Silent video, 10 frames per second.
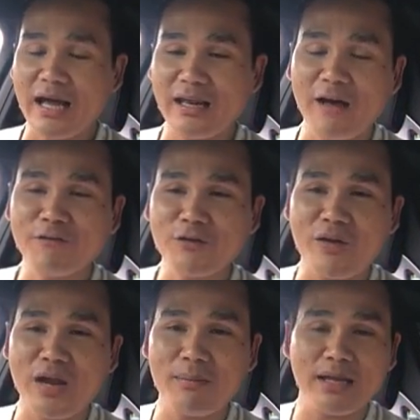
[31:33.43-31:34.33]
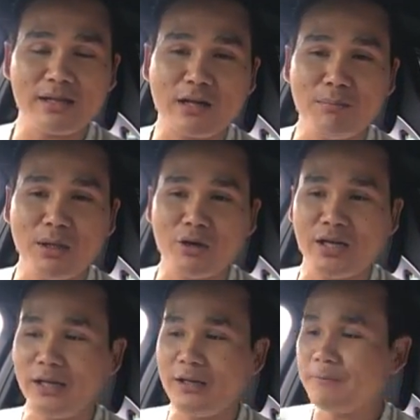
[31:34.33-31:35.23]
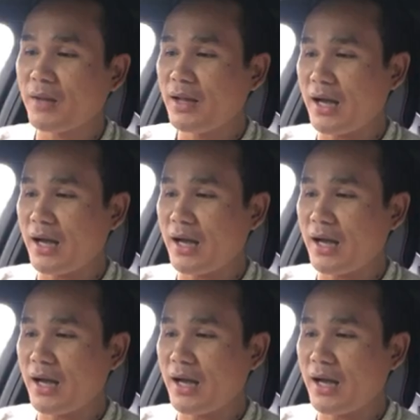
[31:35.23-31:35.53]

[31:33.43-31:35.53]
I love the family and the community.